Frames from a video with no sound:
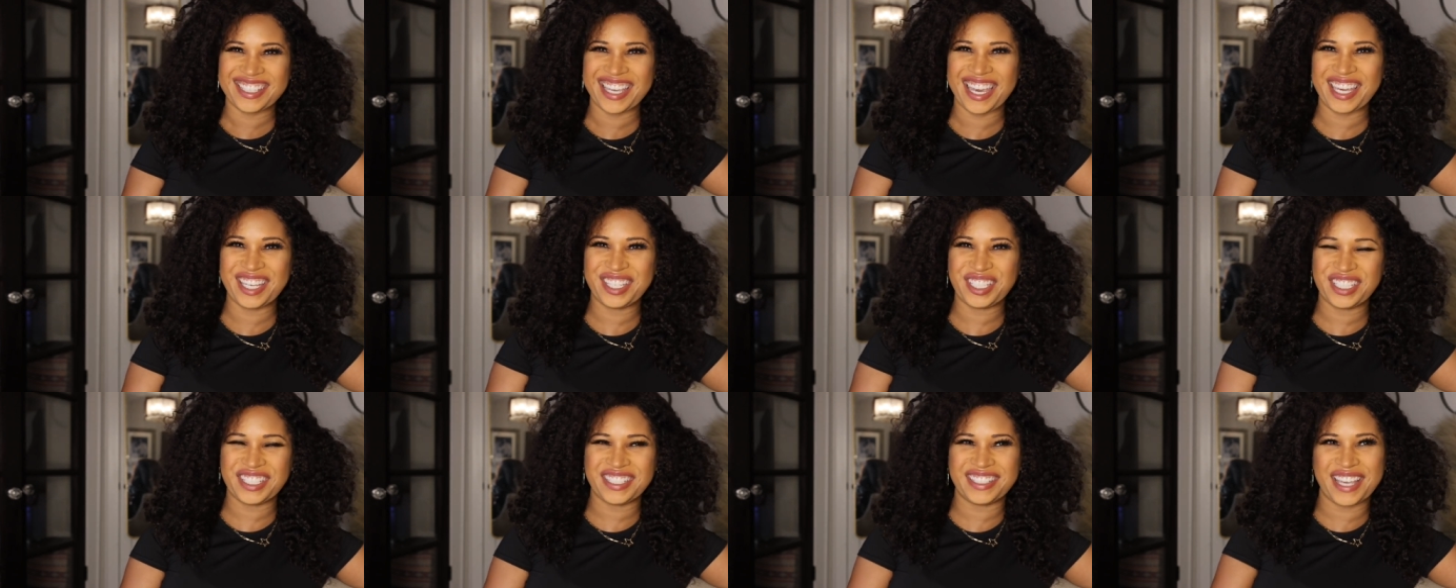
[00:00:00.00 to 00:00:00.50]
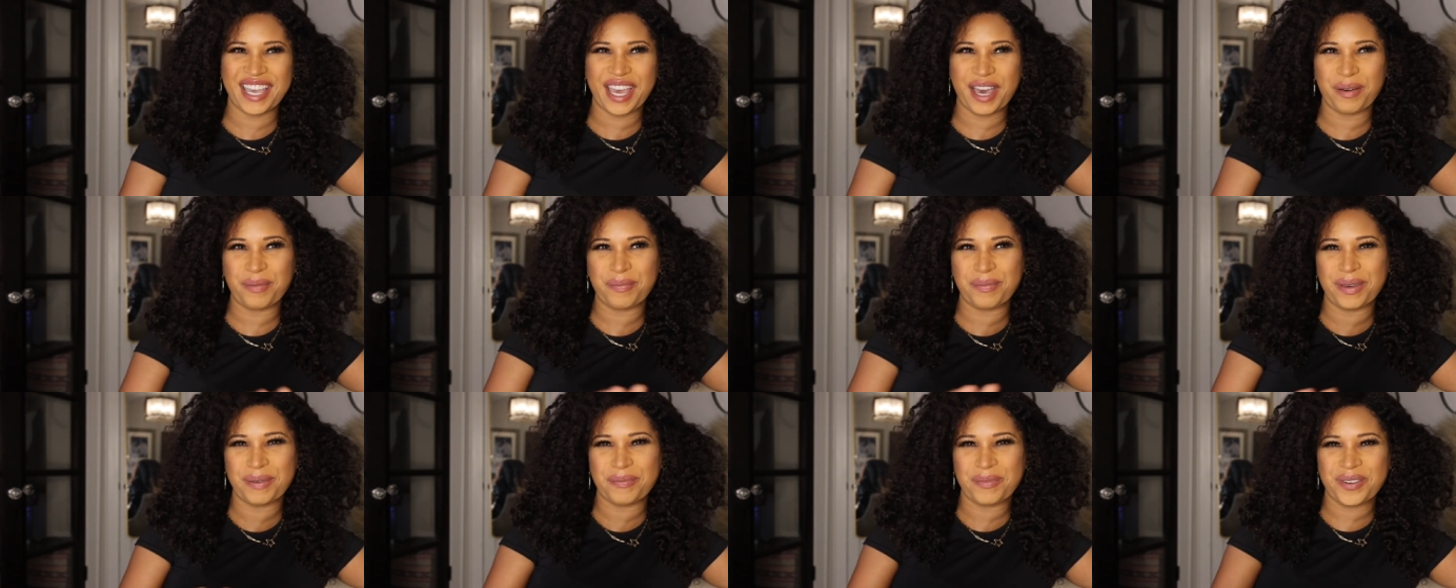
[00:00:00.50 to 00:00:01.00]
Take you
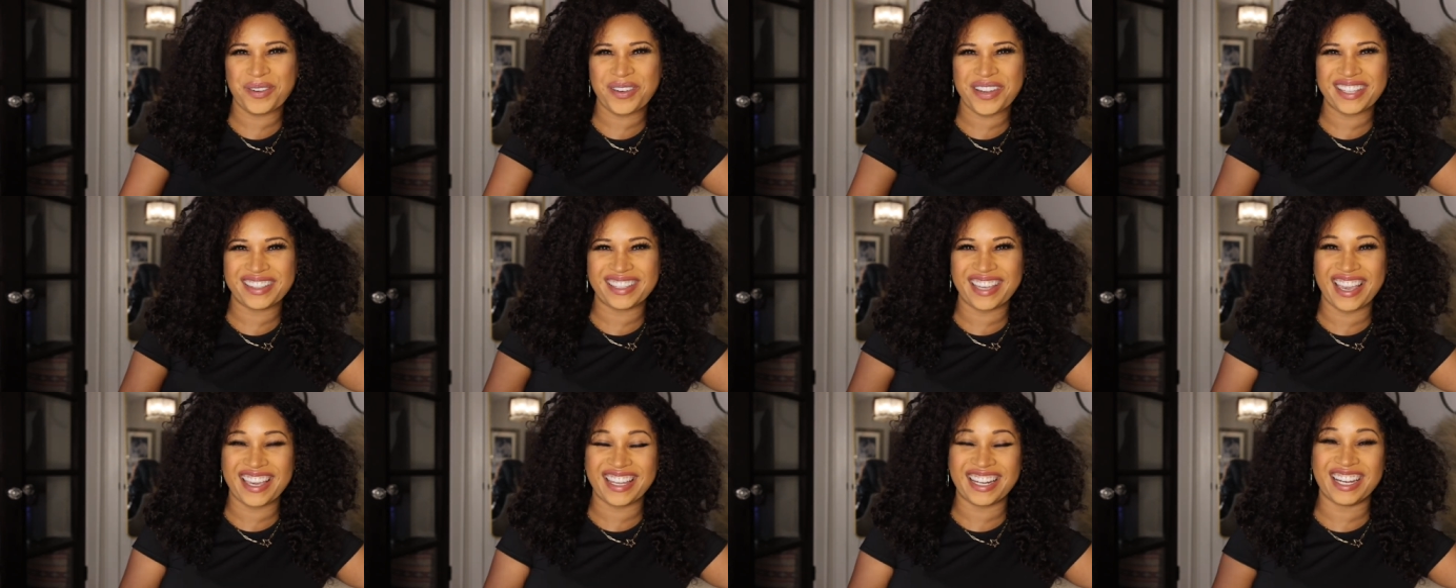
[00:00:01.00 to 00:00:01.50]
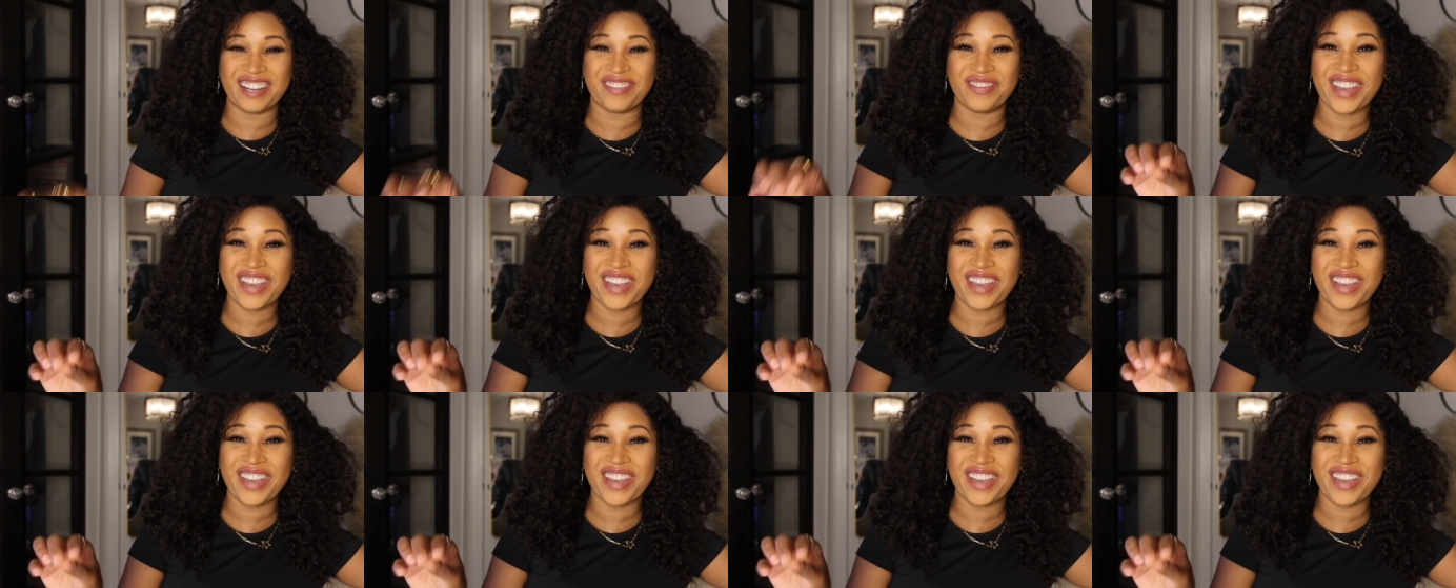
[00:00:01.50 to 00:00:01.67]
down memory lane.